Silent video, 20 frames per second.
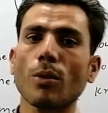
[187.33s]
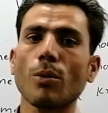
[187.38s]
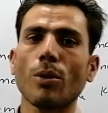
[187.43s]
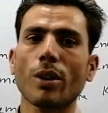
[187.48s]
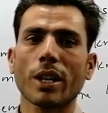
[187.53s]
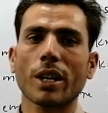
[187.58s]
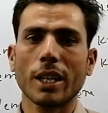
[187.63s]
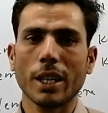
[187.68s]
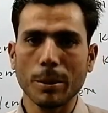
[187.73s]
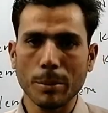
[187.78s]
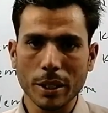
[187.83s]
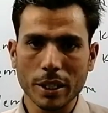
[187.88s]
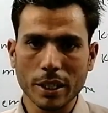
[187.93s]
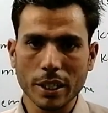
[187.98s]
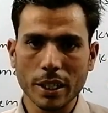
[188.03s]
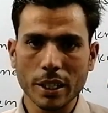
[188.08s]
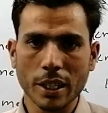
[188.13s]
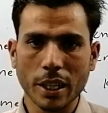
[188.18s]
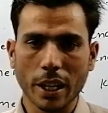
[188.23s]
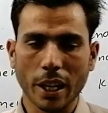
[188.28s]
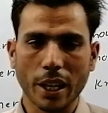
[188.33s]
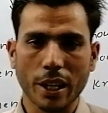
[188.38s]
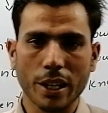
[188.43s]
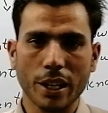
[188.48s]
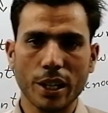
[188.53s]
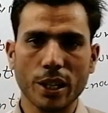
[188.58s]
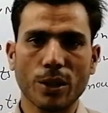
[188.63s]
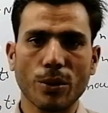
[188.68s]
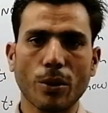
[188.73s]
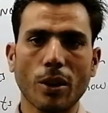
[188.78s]
were limited and
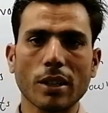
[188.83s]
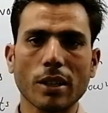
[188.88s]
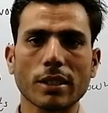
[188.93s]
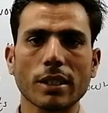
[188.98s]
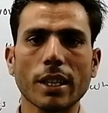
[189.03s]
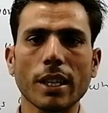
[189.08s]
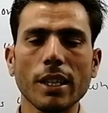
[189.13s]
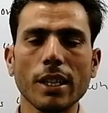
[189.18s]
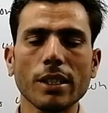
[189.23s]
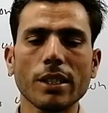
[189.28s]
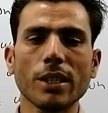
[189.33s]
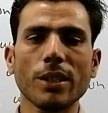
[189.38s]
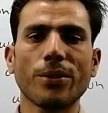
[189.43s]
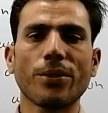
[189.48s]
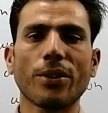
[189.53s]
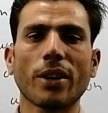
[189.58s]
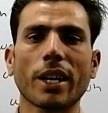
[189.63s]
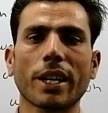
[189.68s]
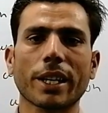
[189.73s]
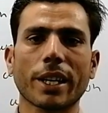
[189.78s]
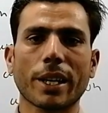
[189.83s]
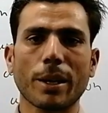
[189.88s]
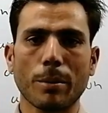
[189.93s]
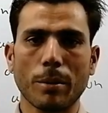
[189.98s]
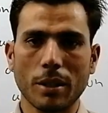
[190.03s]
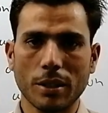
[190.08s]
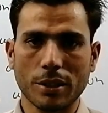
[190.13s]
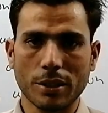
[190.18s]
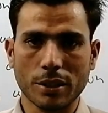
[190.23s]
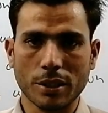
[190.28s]
it was easy for
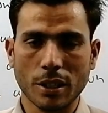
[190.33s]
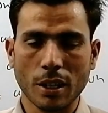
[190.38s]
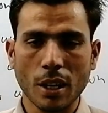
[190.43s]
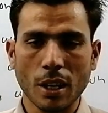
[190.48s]
chemists